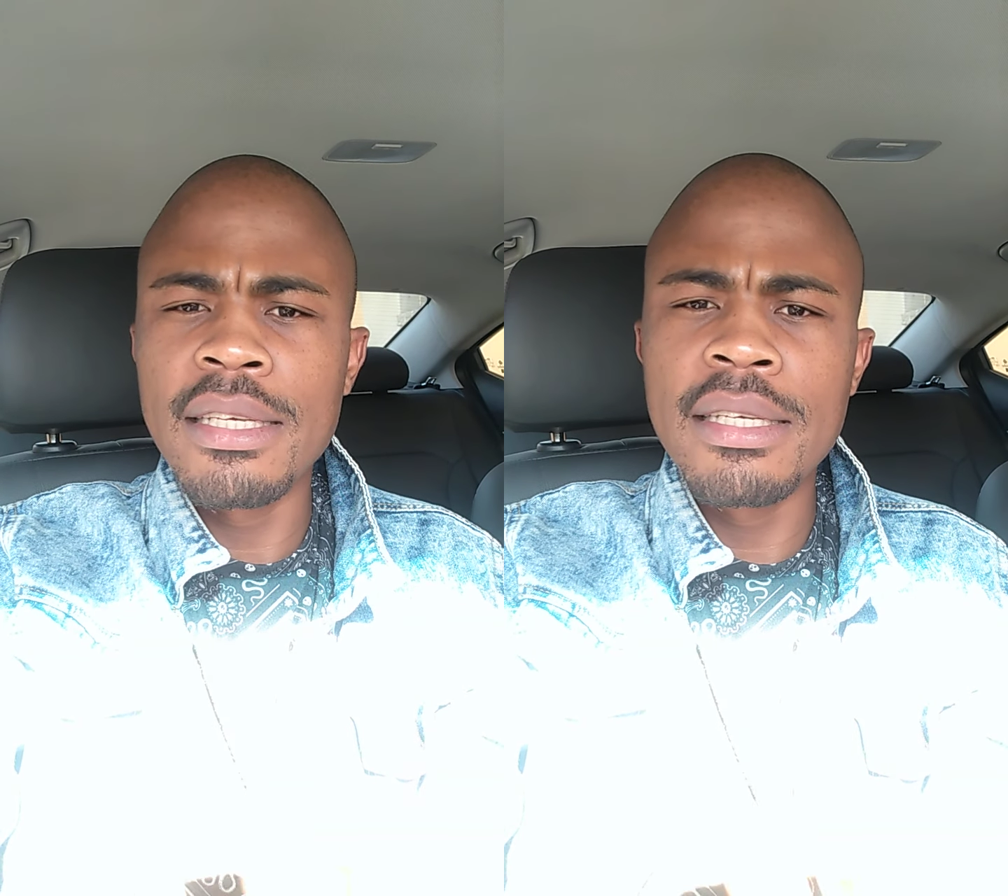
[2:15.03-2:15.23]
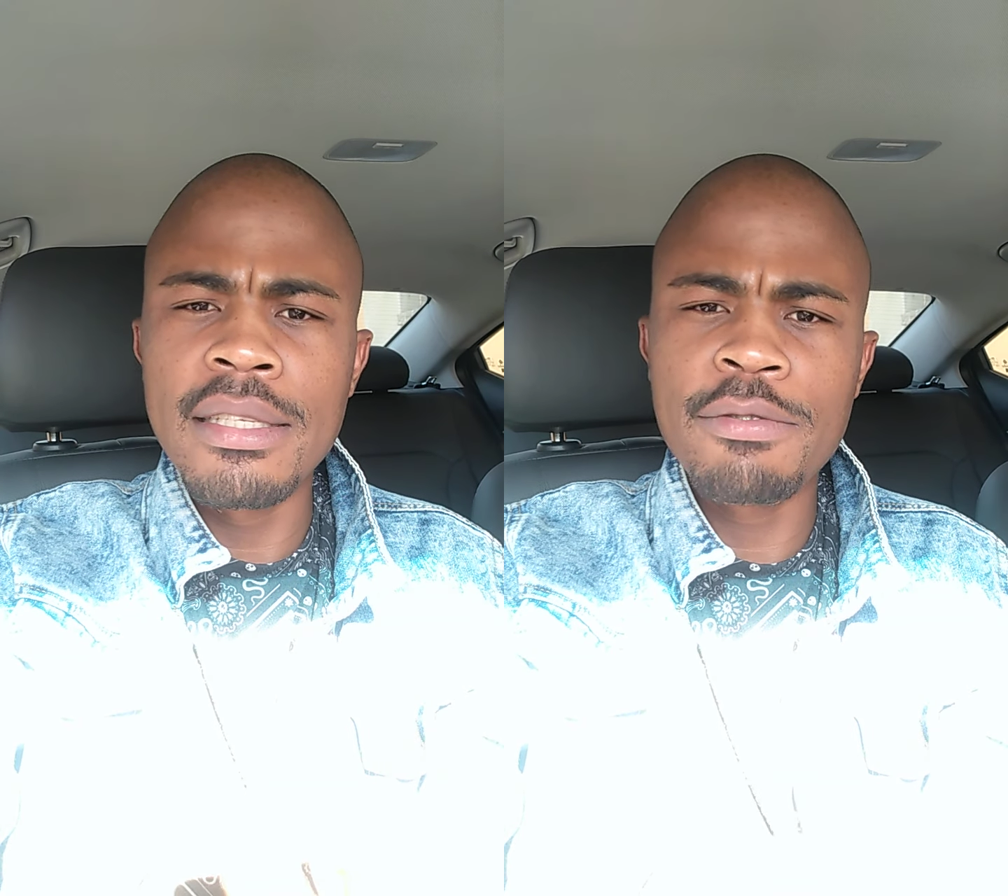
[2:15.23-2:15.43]

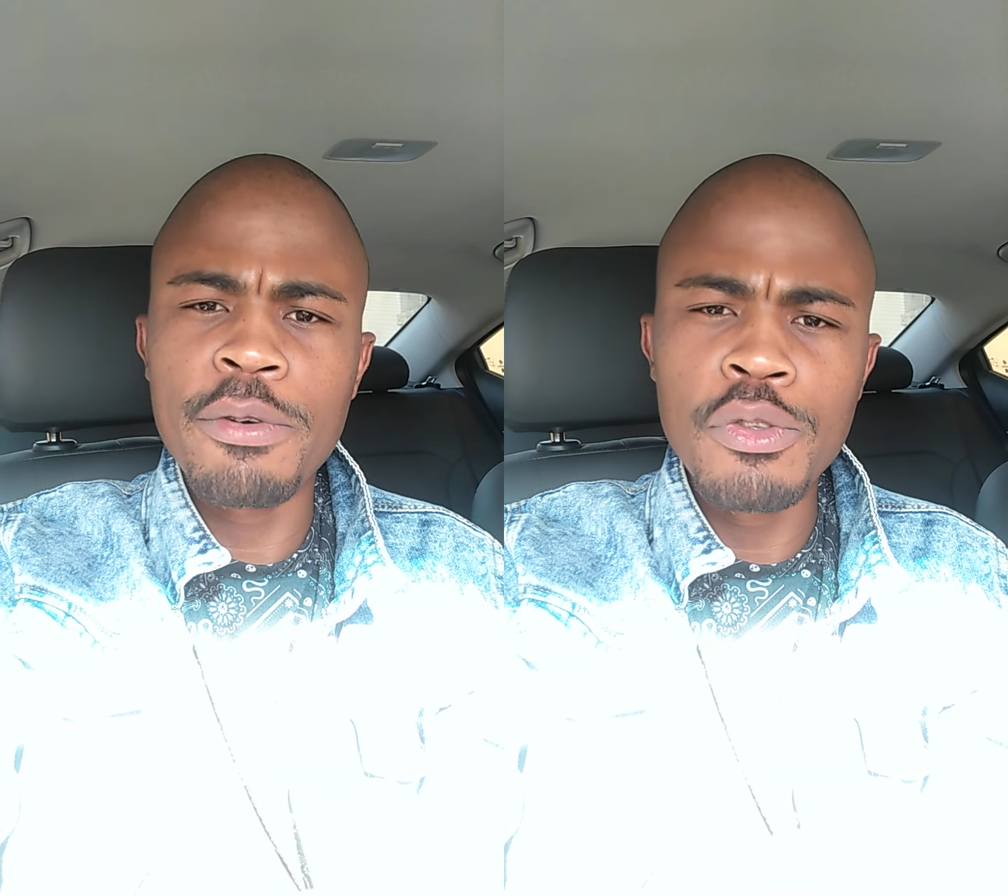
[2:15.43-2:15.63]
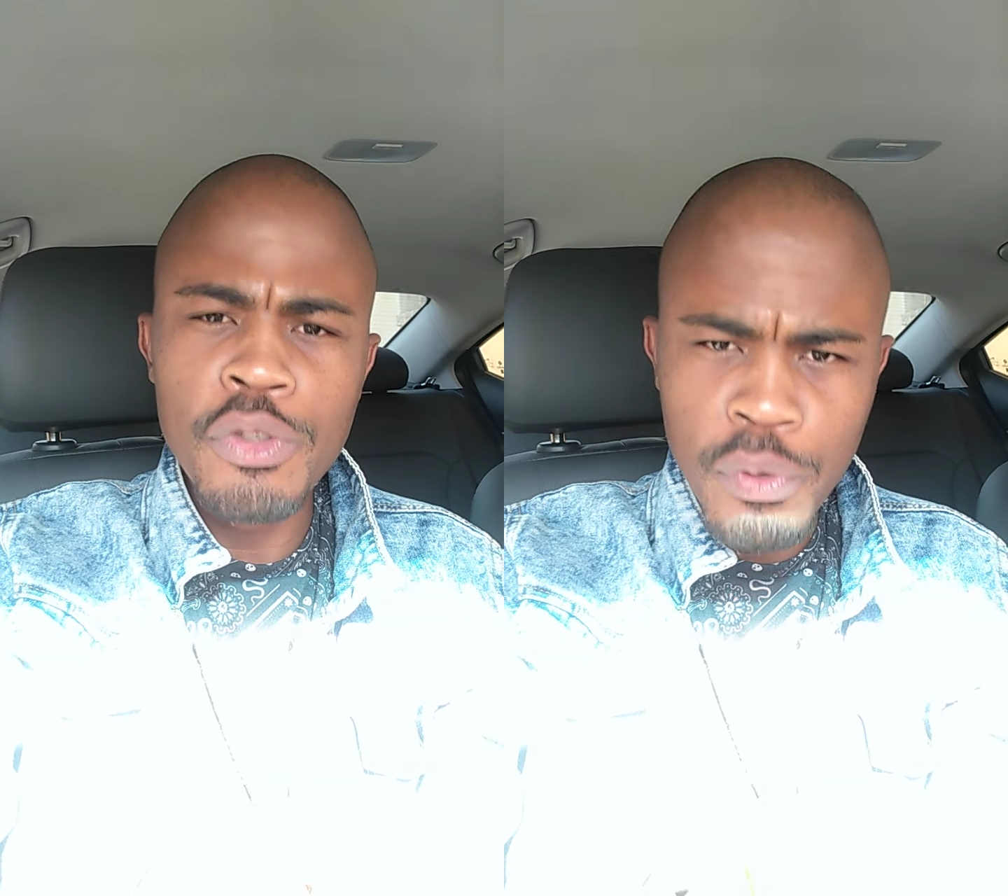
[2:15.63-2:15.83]
is
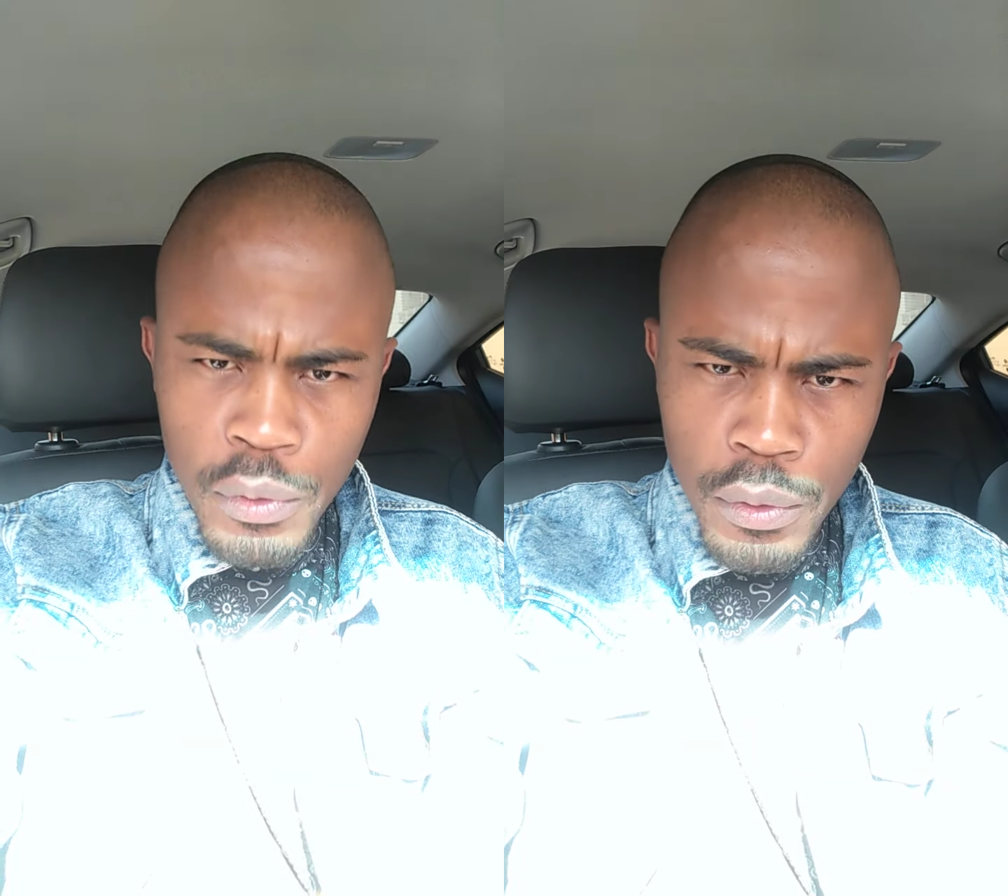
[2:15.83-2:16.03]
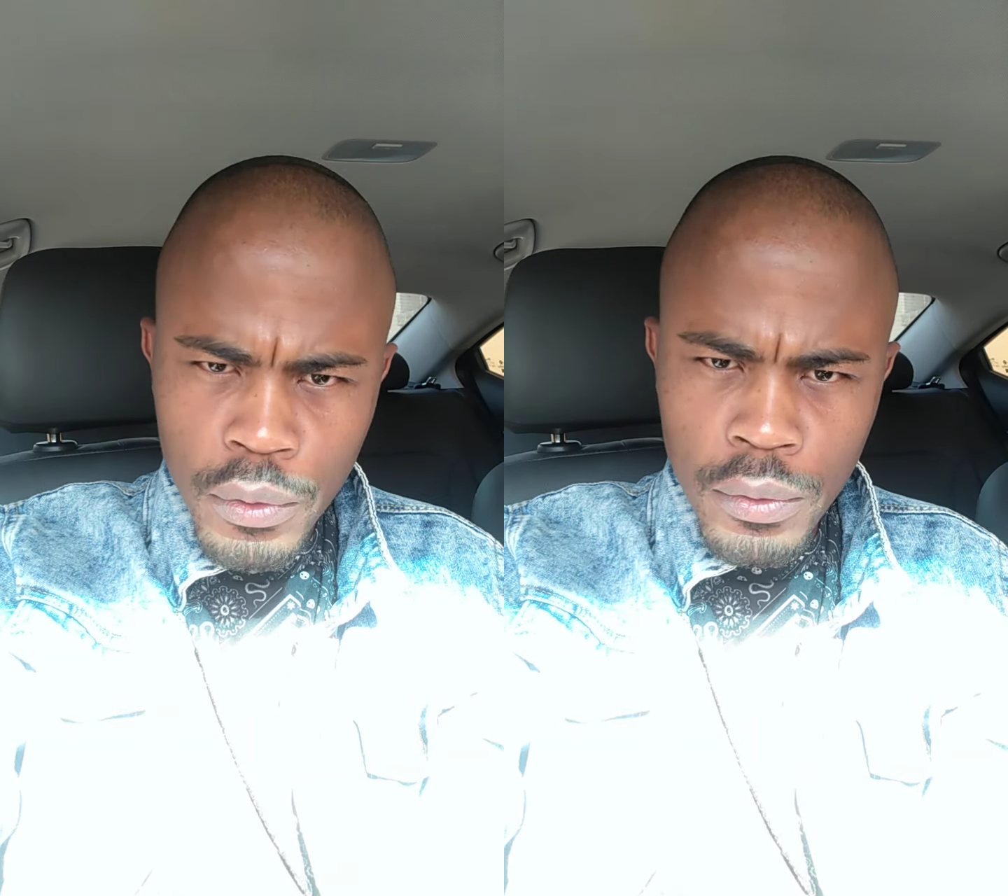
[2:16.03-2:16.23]
for
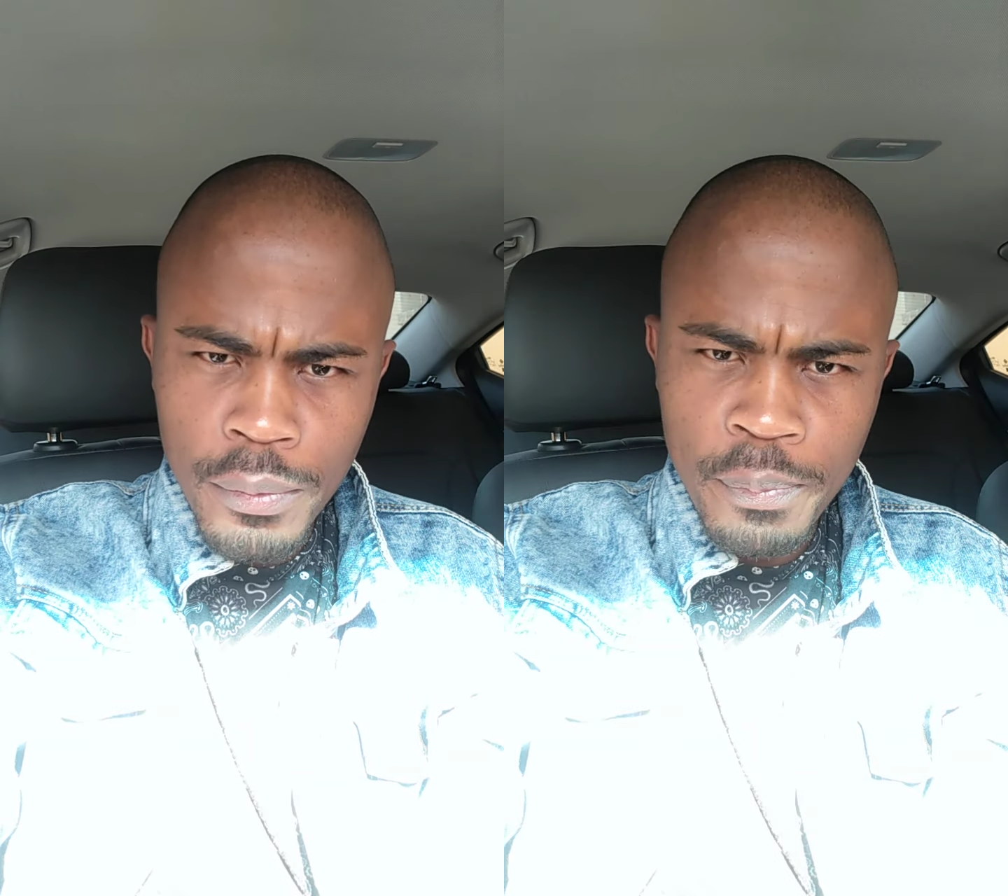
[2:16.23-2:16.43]
you